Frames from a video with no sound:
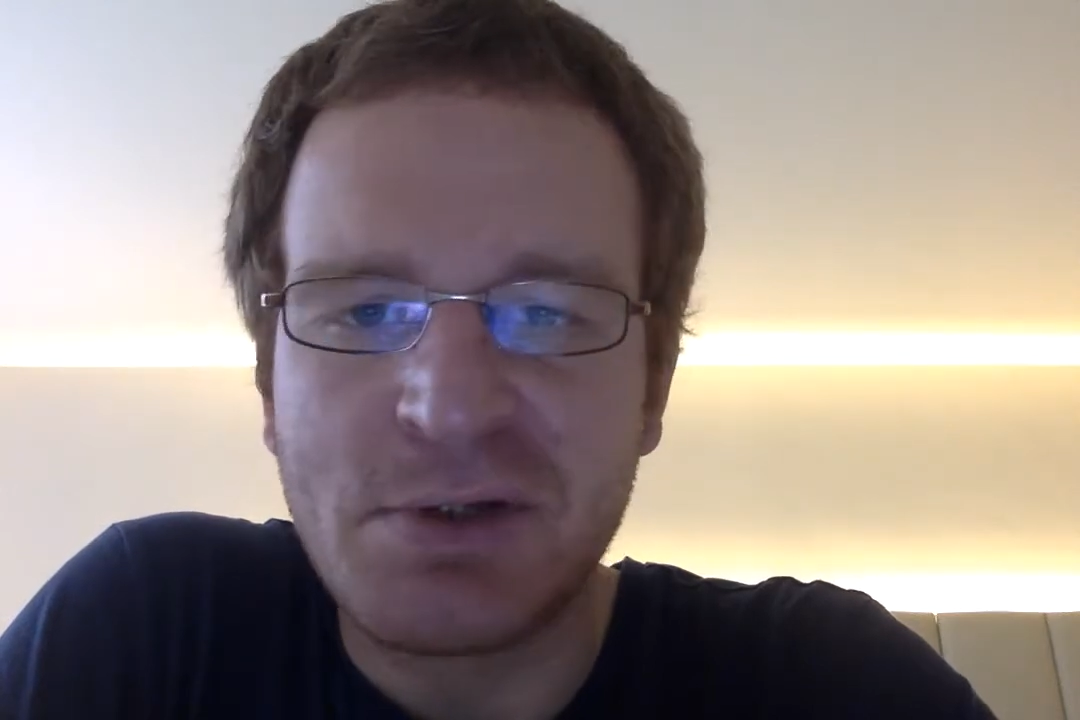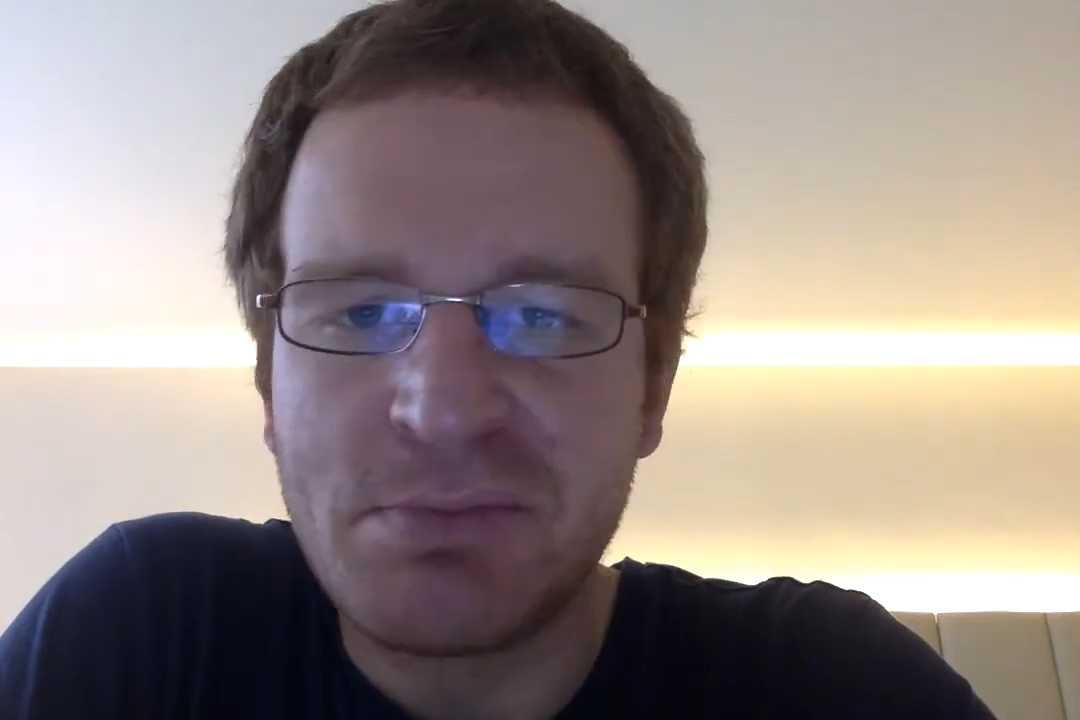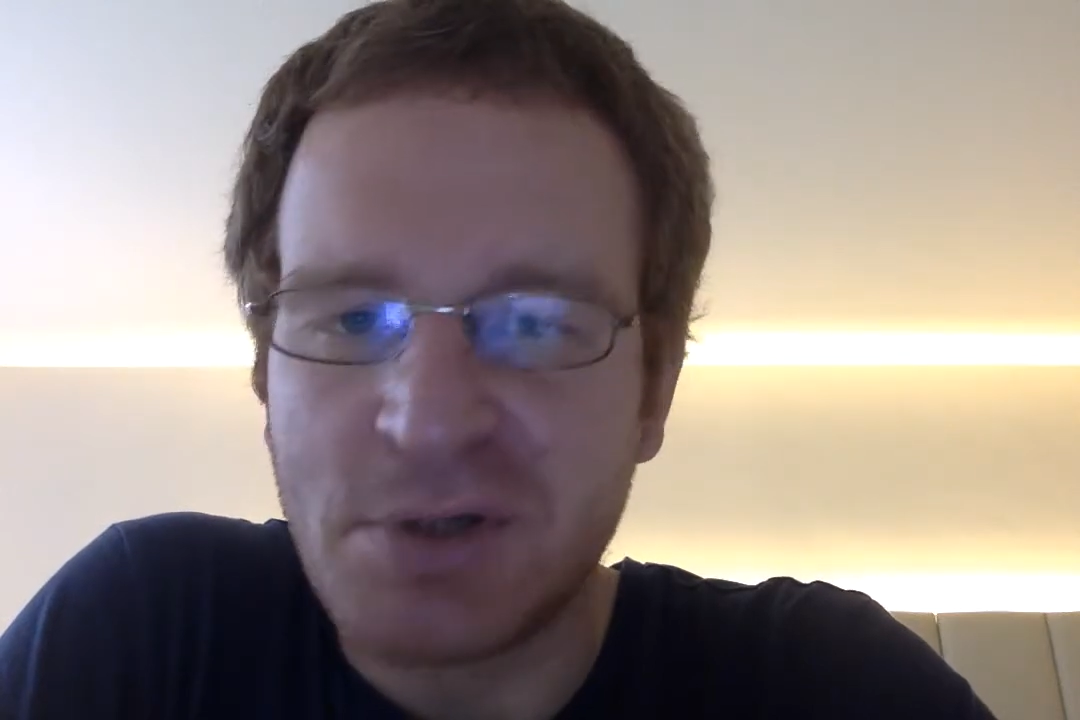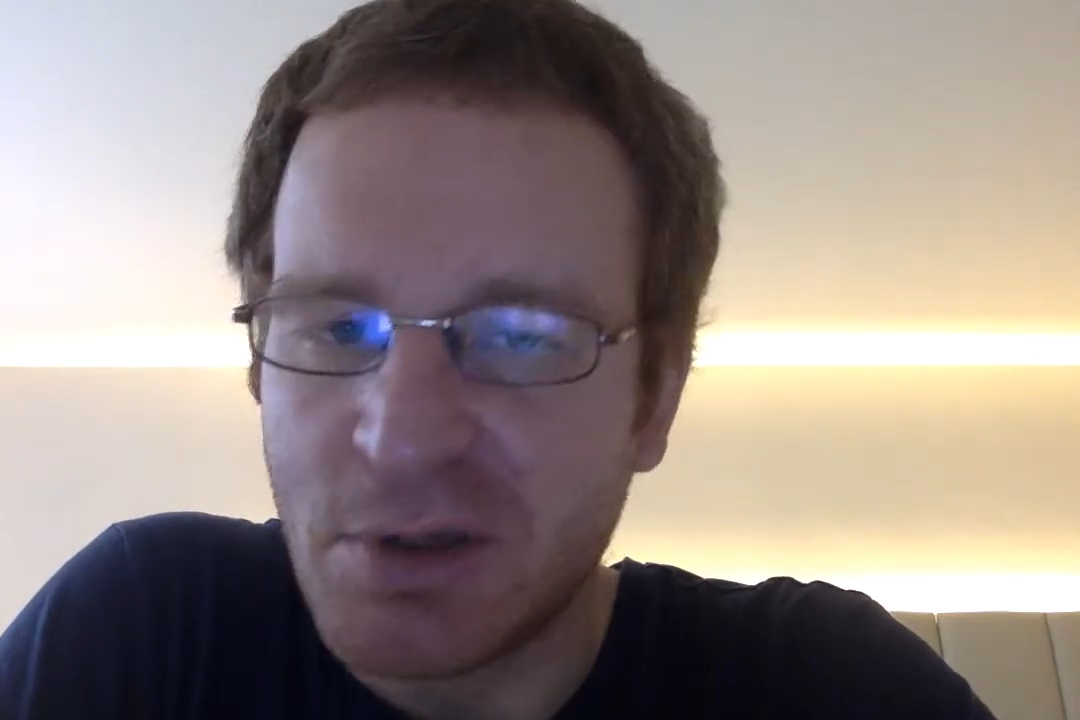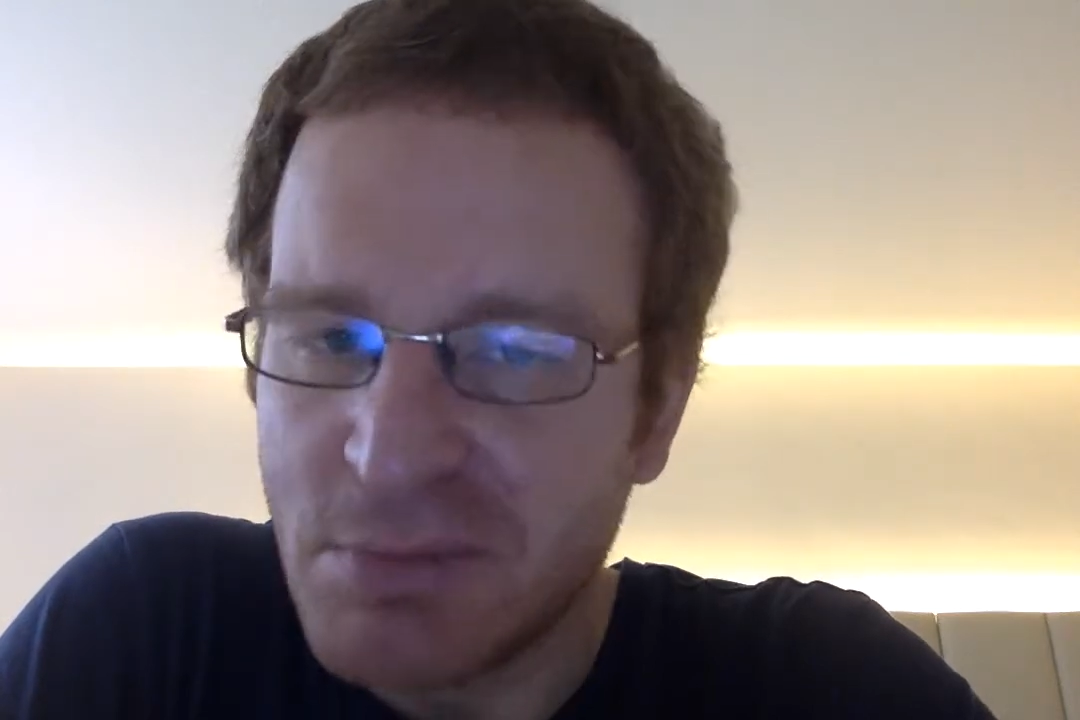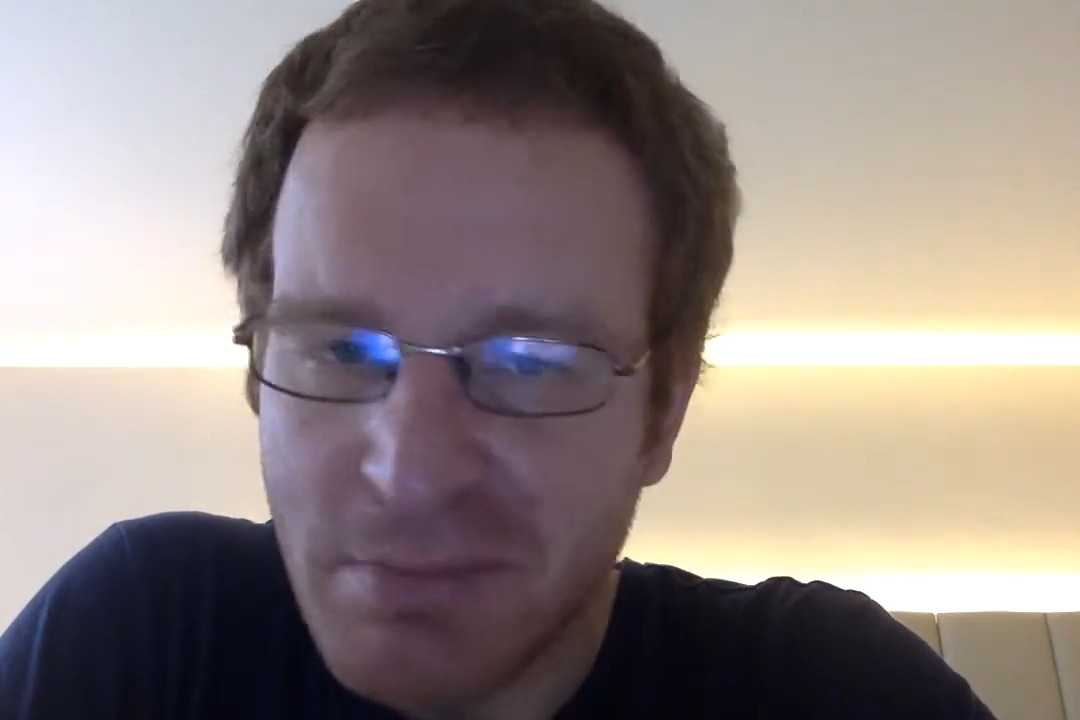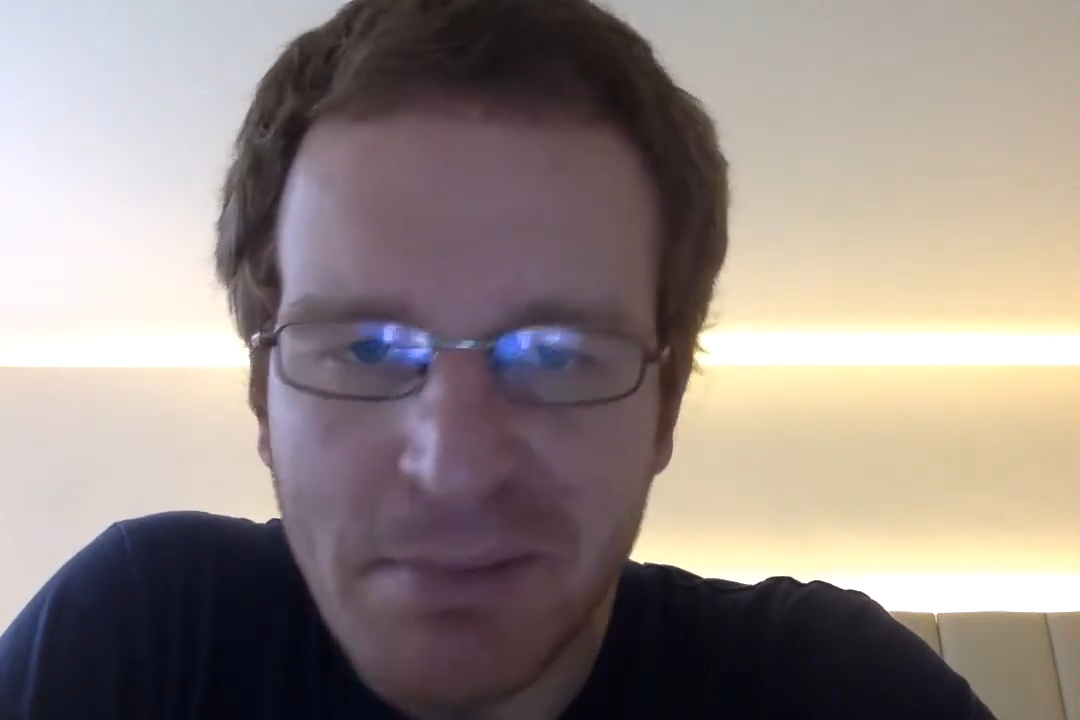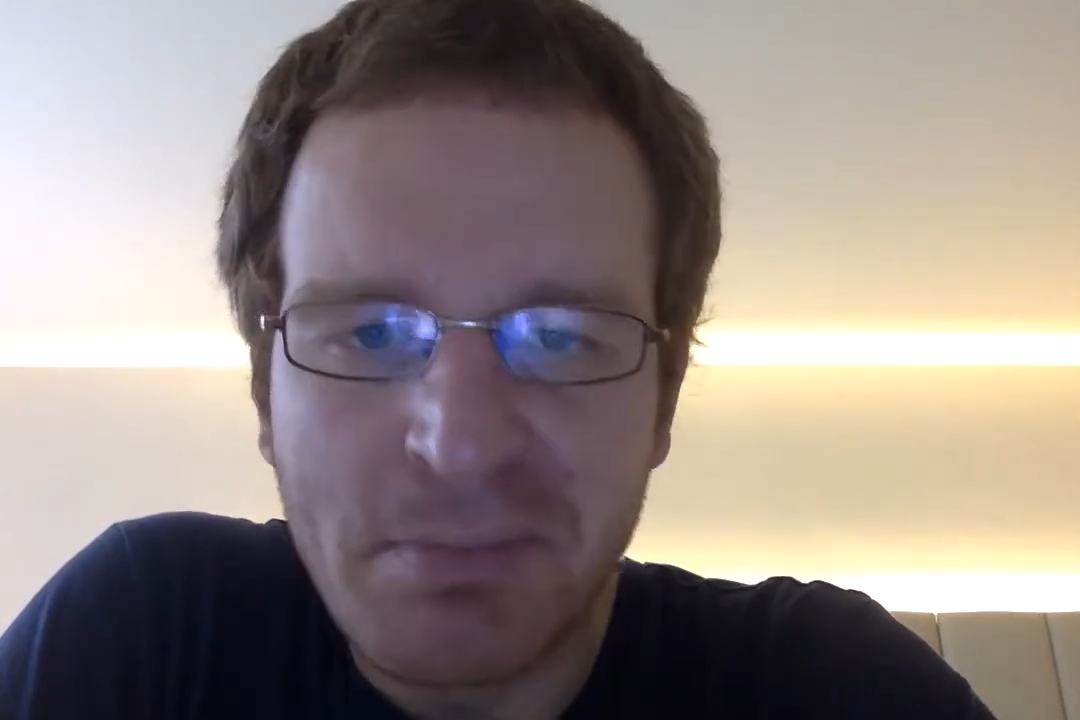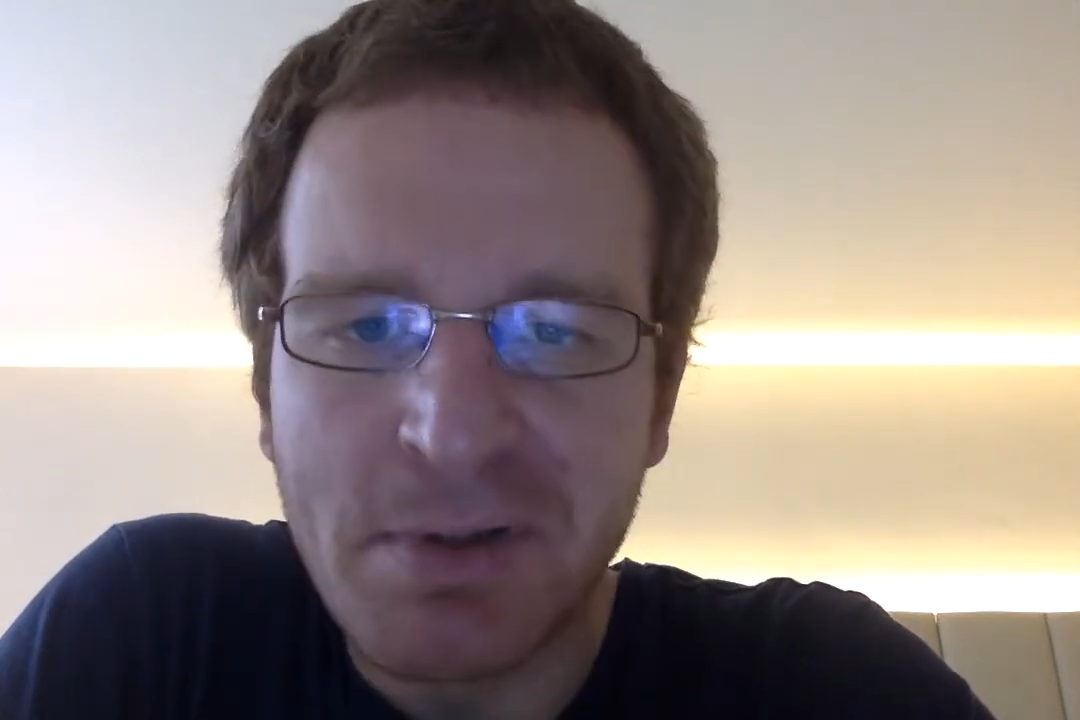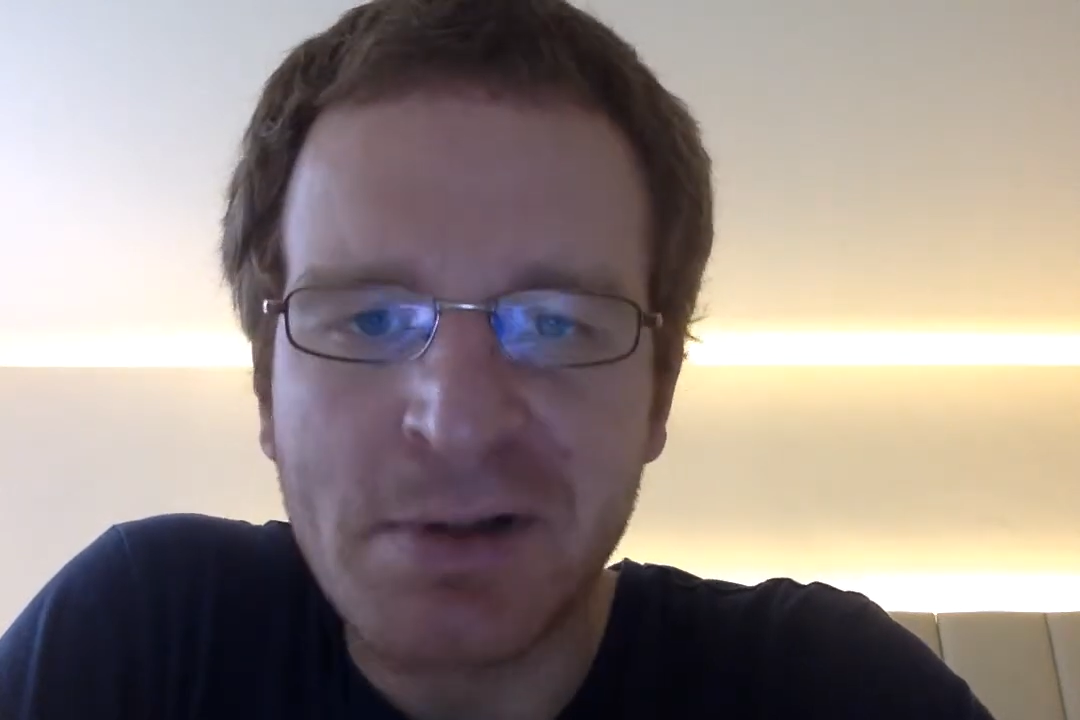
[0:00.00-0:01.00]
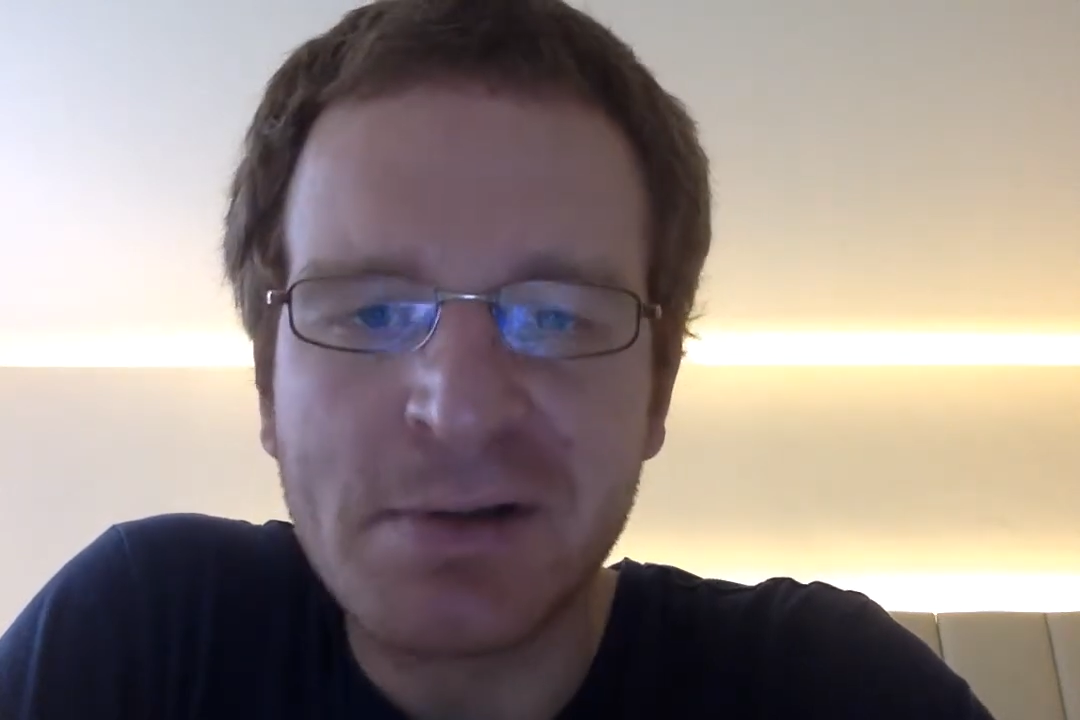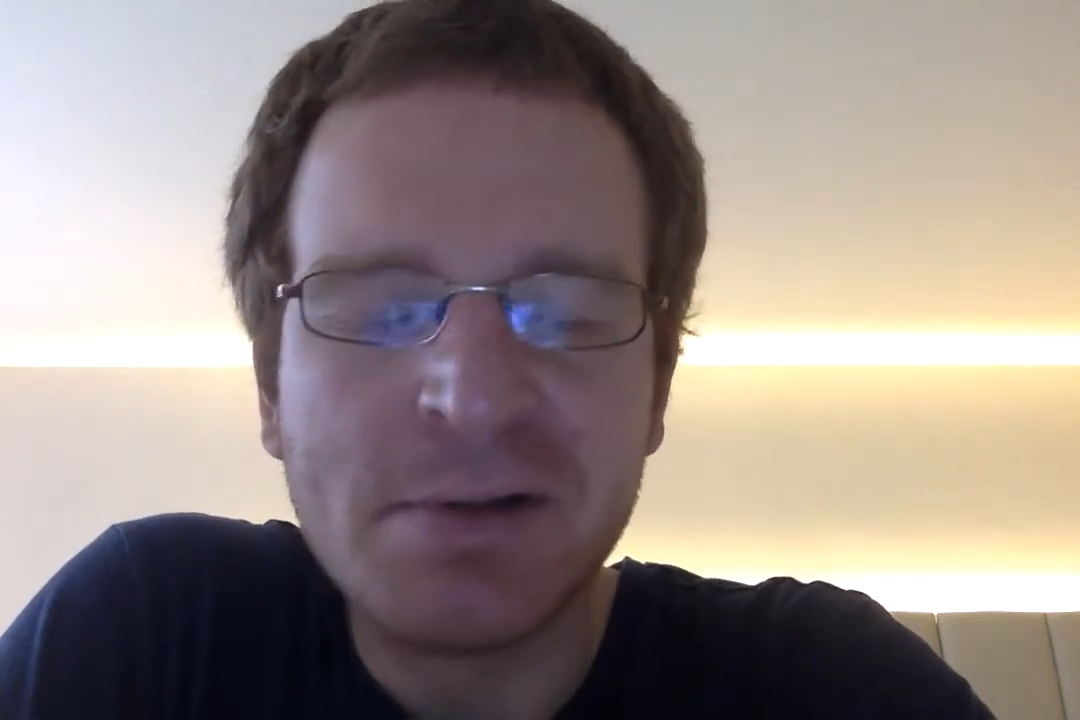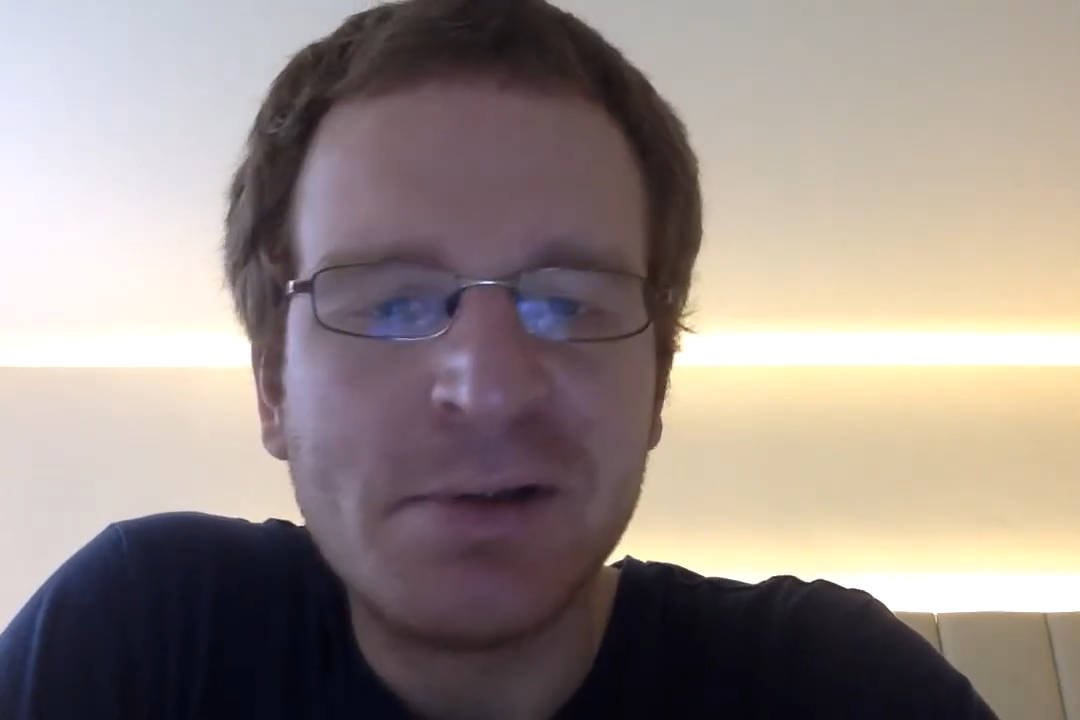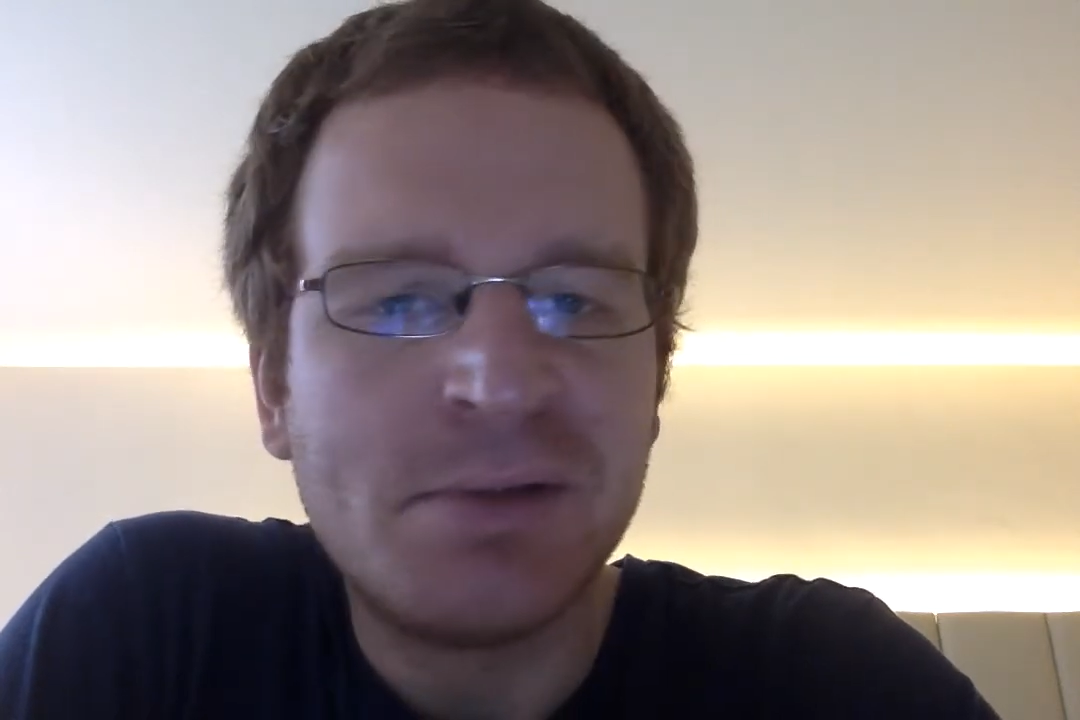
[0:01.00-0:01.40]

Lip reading: become a member,